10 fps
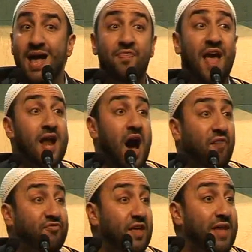Then
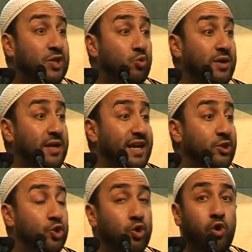after that, what did he
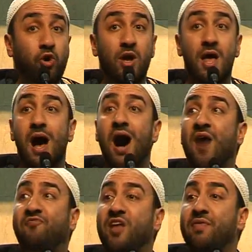do?
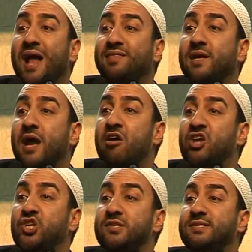After that, the
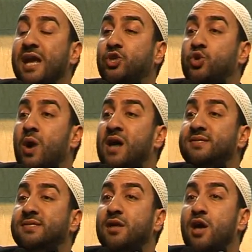narrations say to
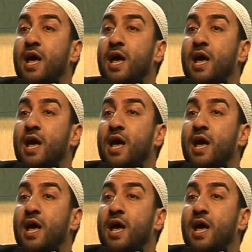us,